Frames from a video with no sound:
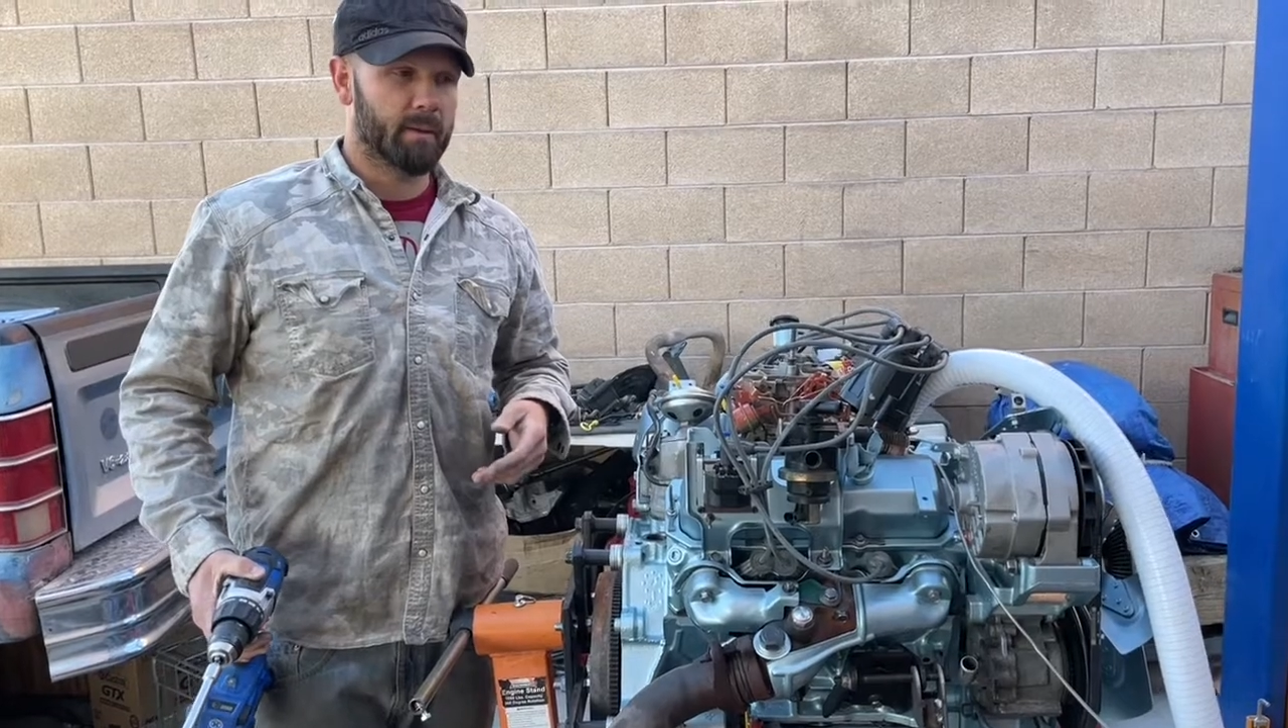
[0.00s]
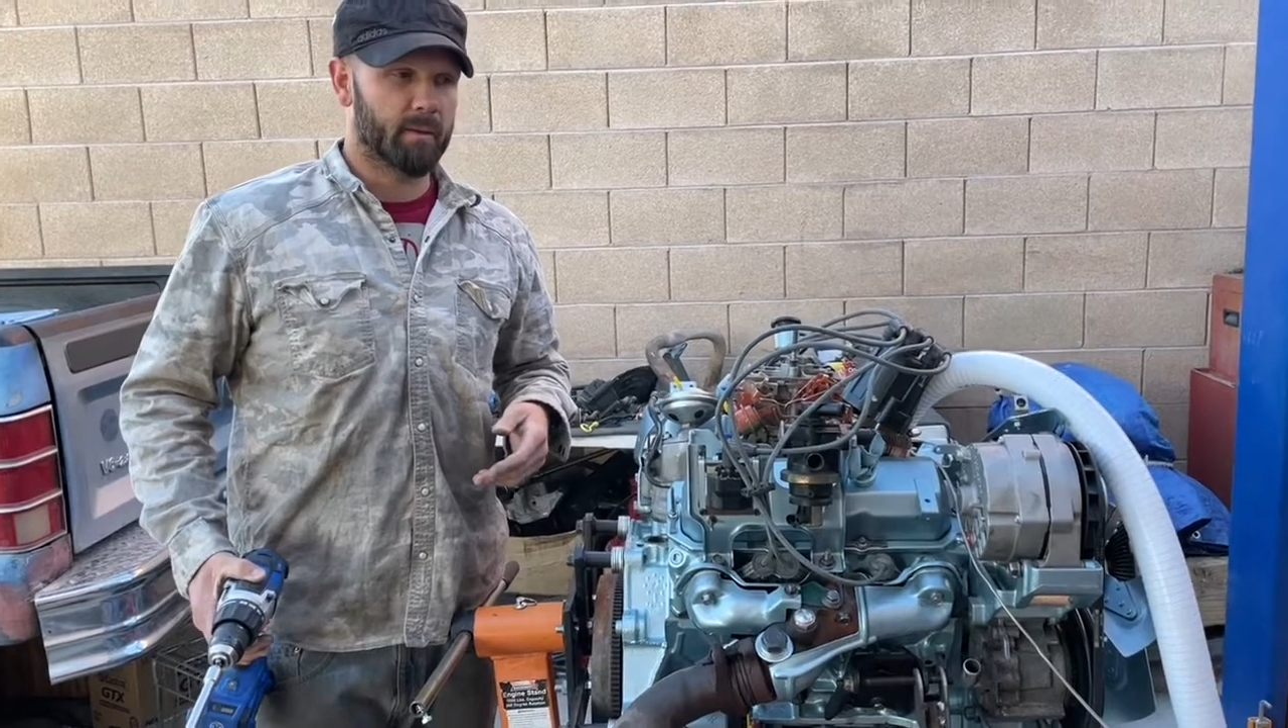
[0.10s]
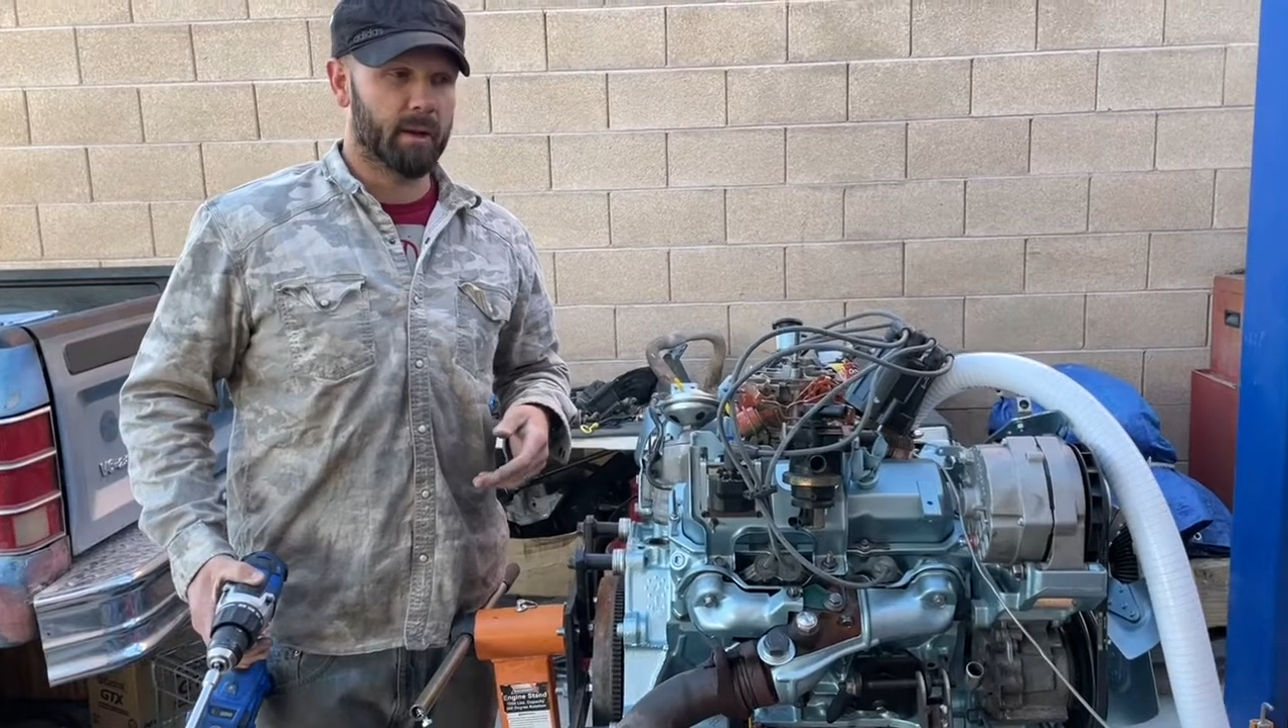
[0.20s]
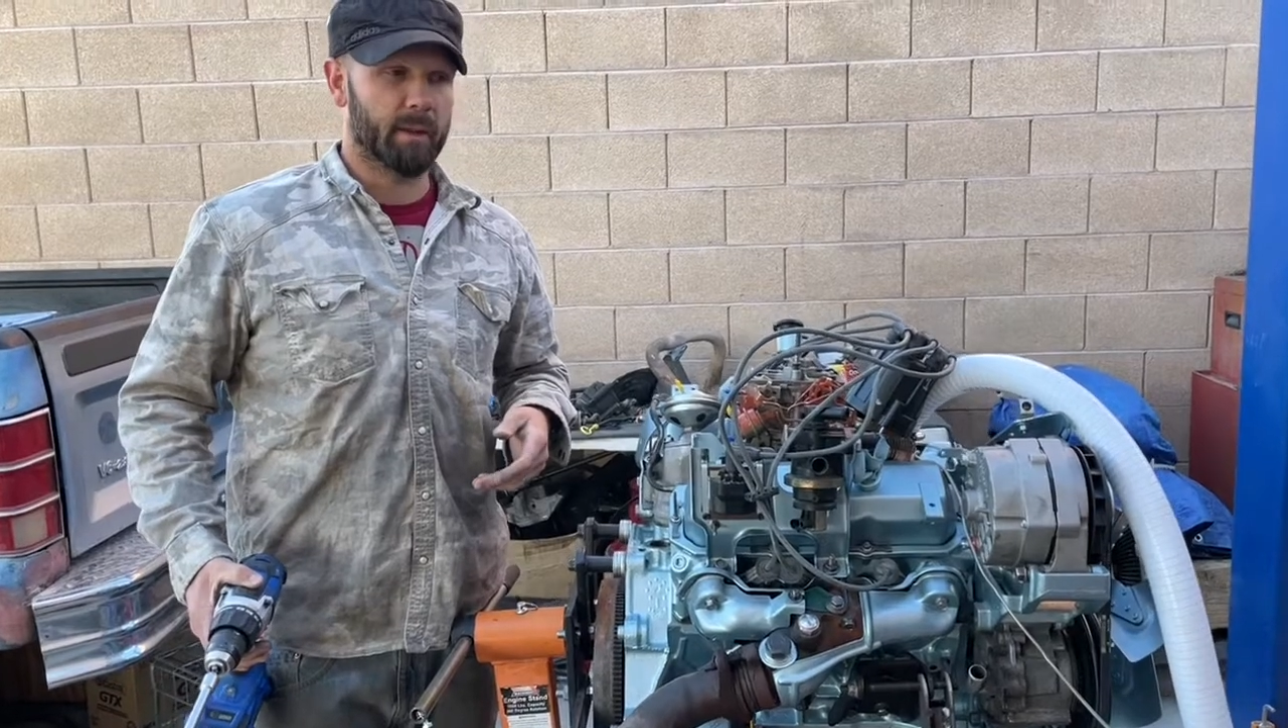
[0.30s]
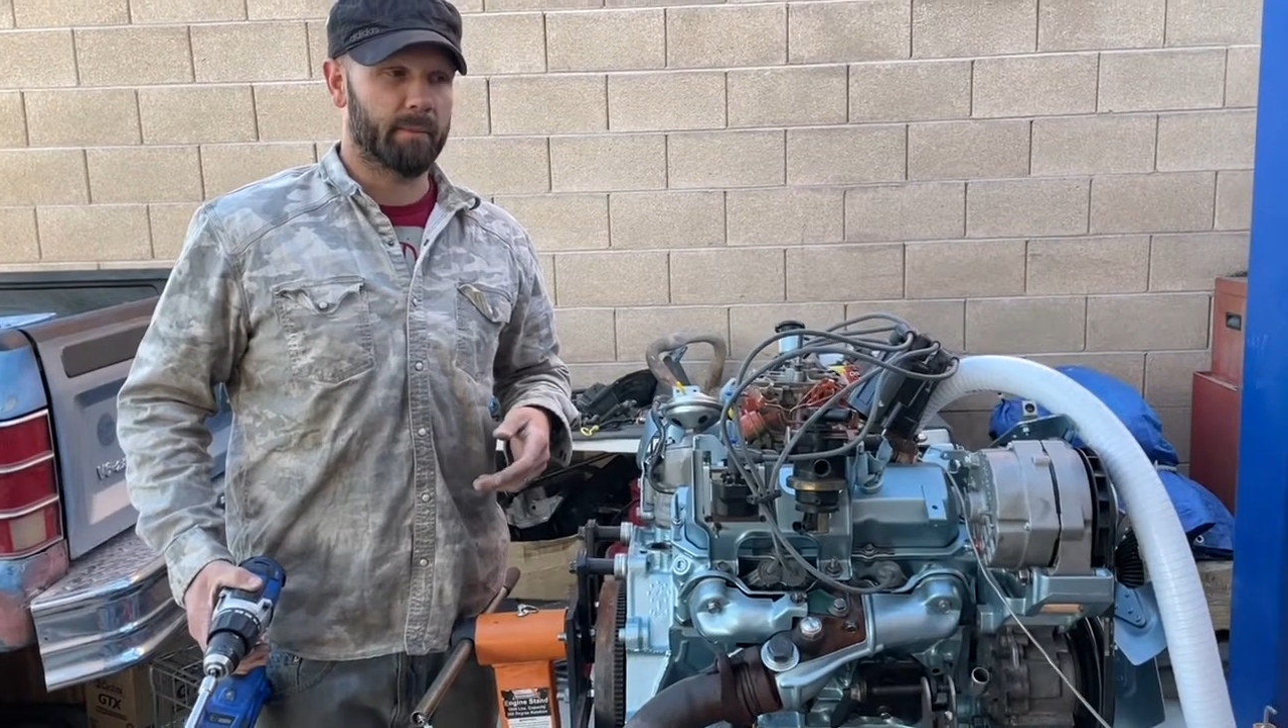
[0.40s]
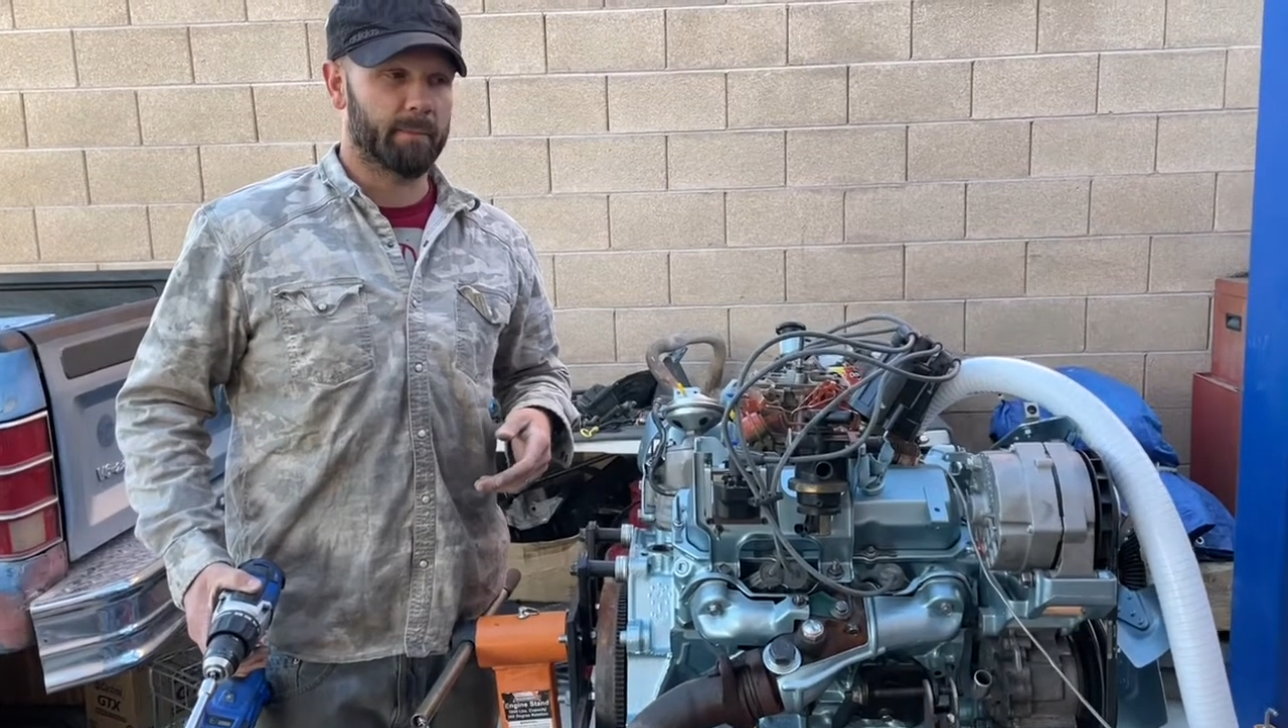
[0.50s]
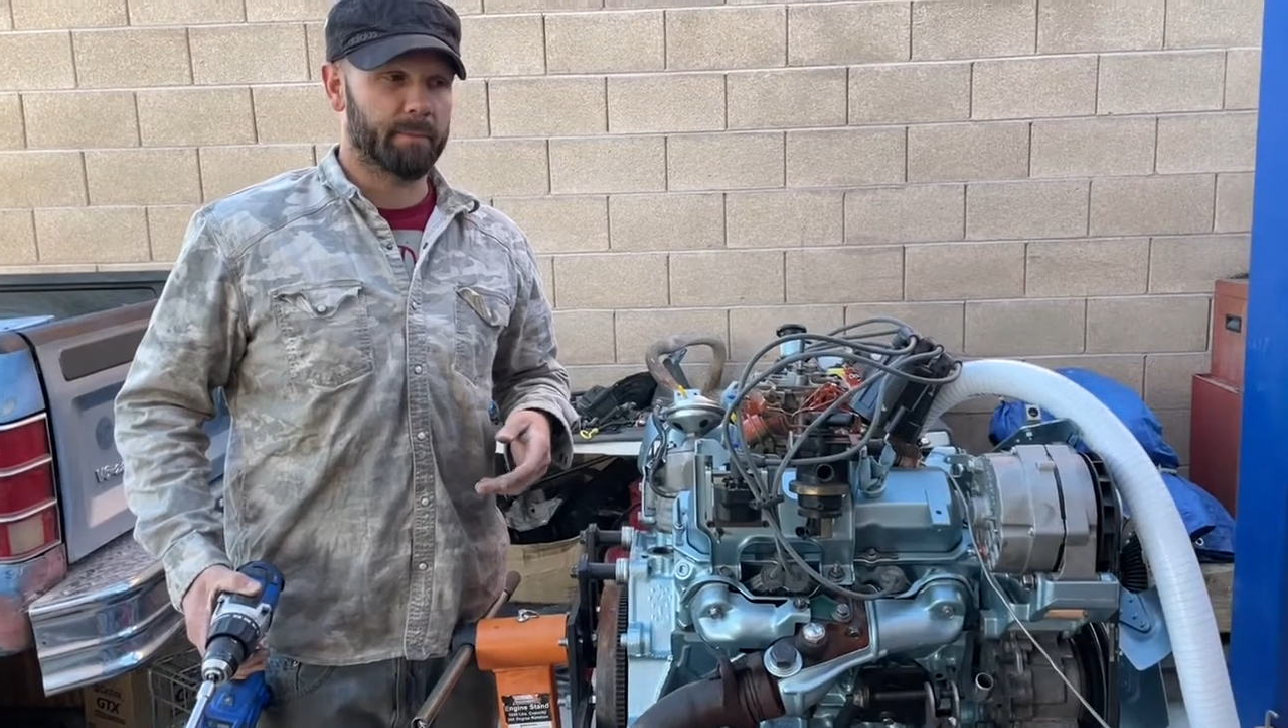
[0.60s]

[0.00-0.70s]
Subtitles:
Well,